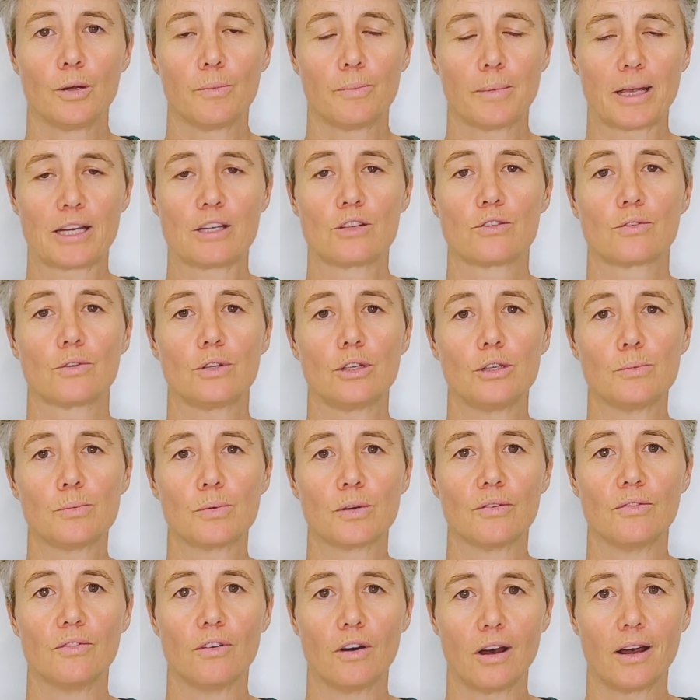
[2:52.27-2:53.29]
making sure you
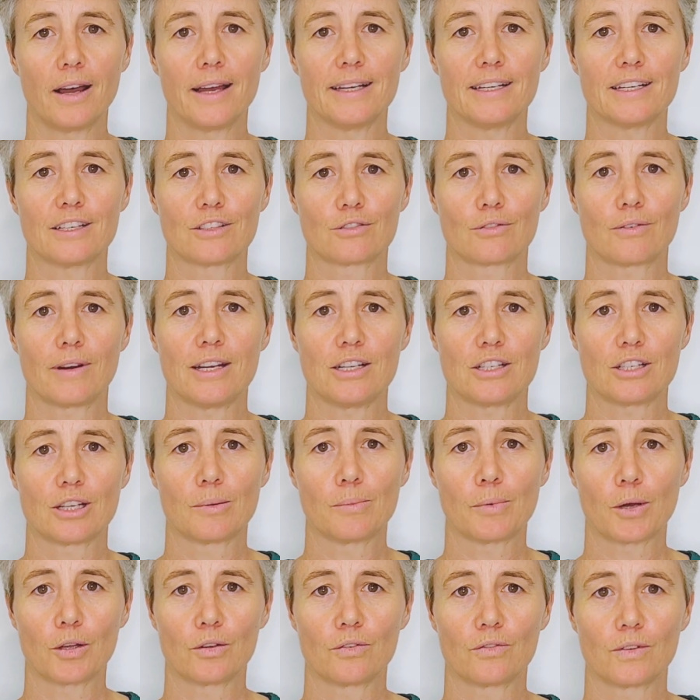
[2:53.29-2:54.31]
provide a scratching
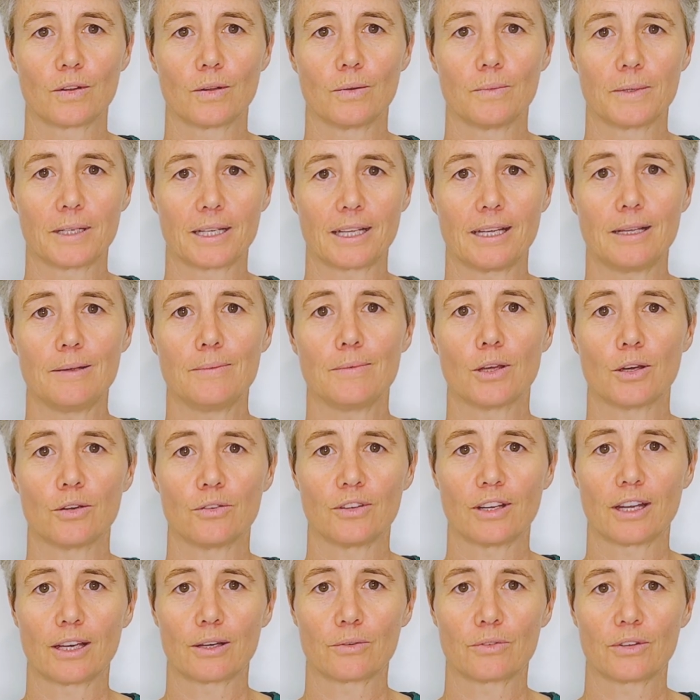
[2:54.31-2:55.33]
post for them to keep those
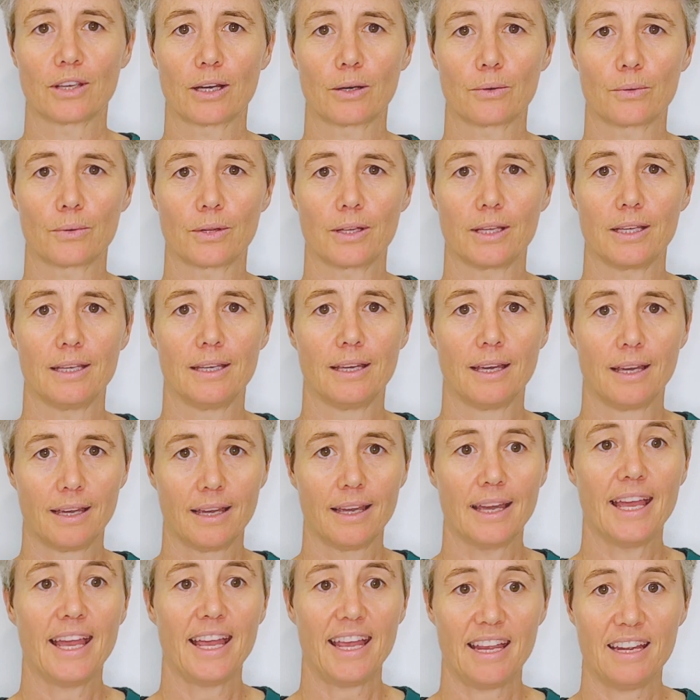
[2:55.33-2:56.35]
nails healthy,
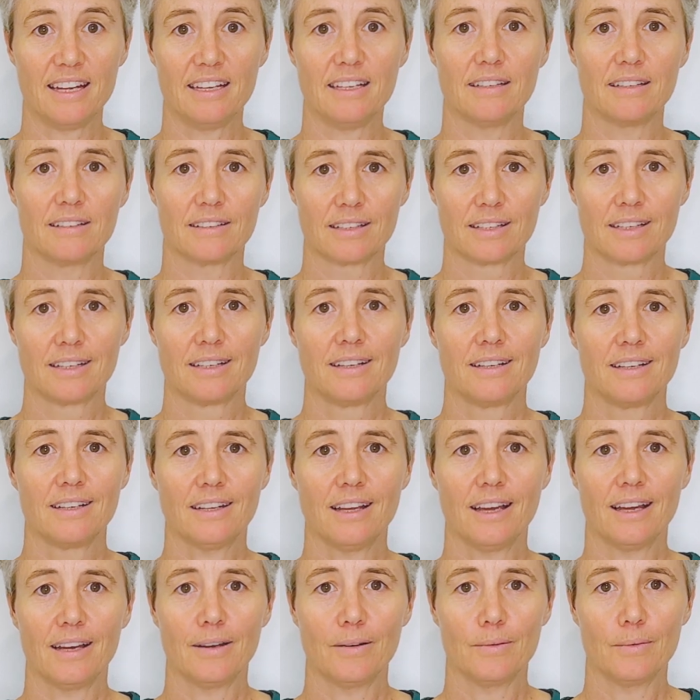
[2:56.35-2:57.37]
and
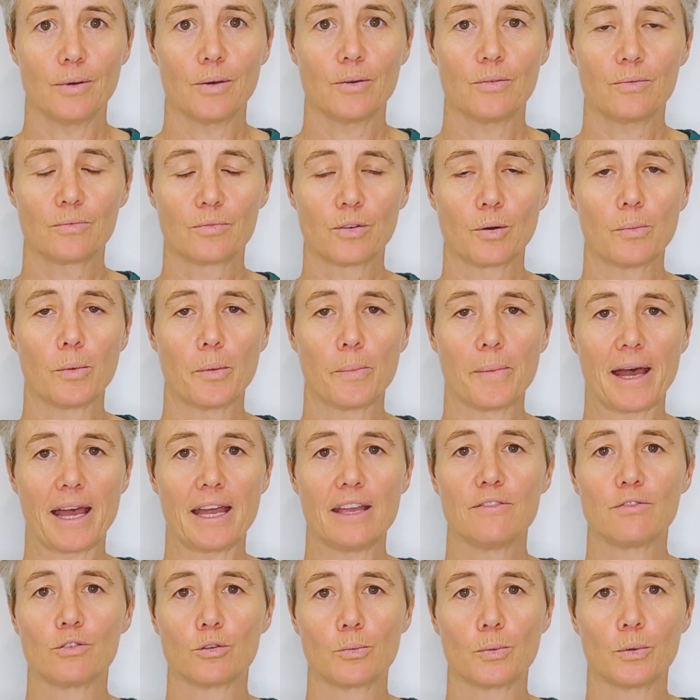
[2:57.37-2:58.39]
from a
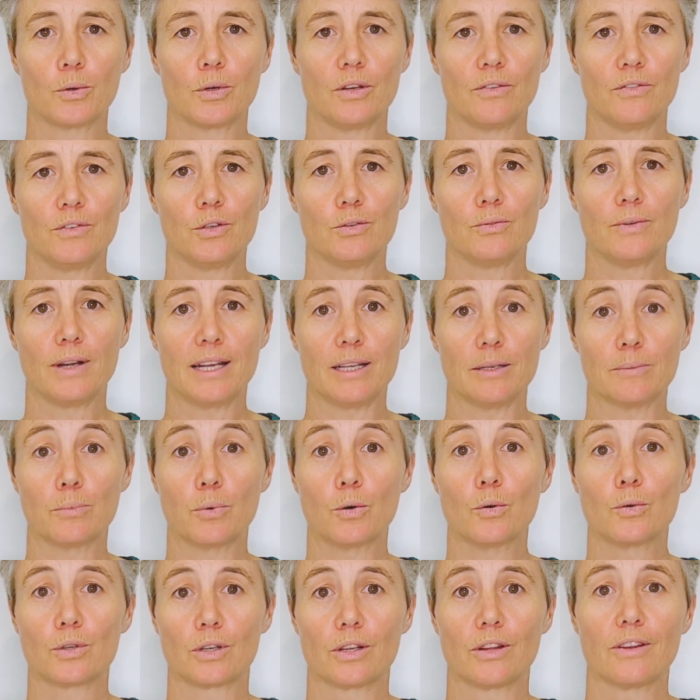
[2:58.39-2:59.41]
behavioural point of view, really
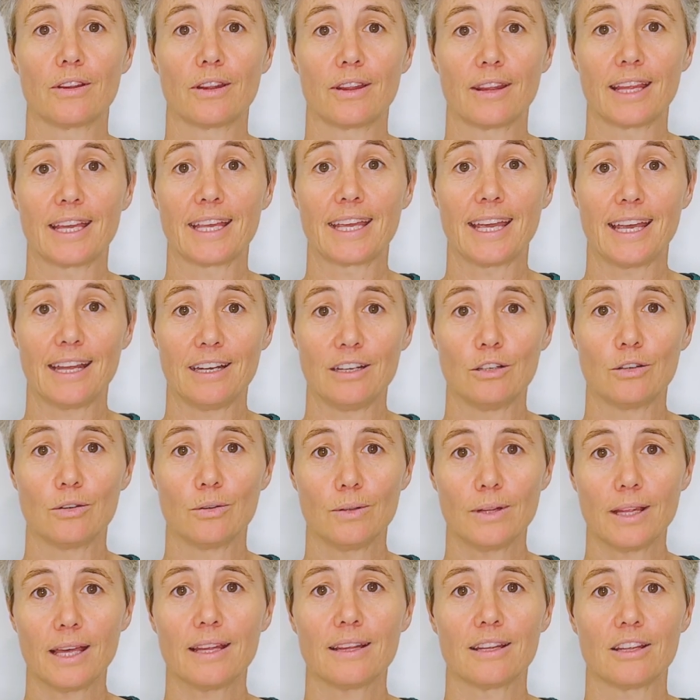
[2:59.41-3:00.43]
important that they can do
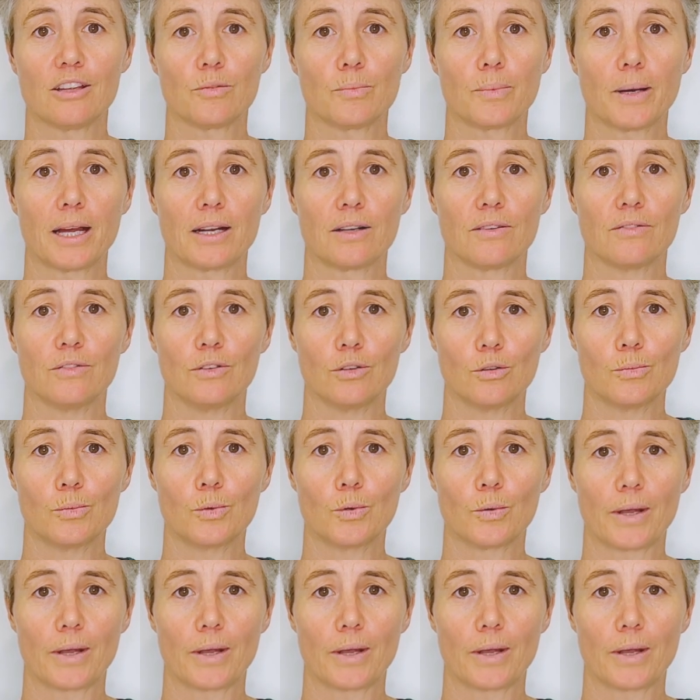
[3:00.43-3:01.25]
that. That's part of normal